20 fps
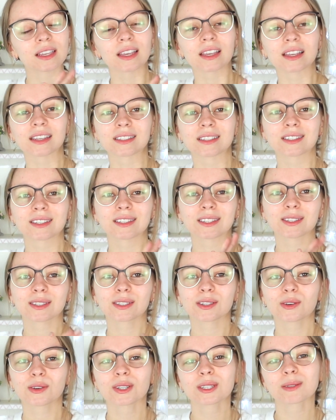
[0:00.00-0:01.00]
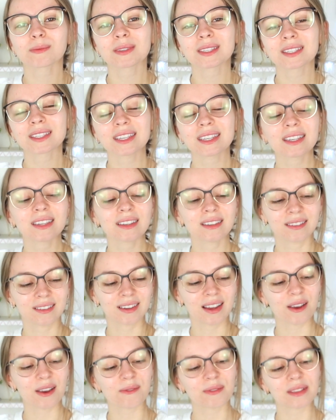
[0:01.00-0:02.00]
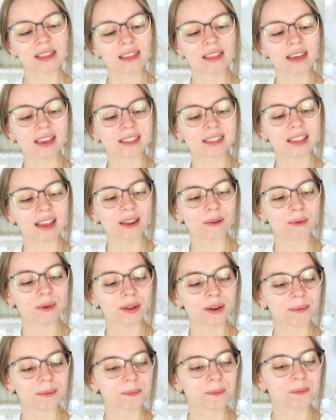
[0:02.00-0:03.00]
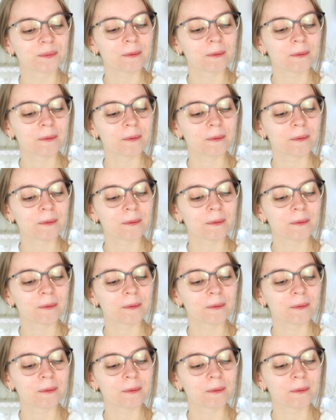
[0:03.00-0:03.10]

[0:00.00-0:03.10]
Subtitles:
and just Christmassy. I really like that one.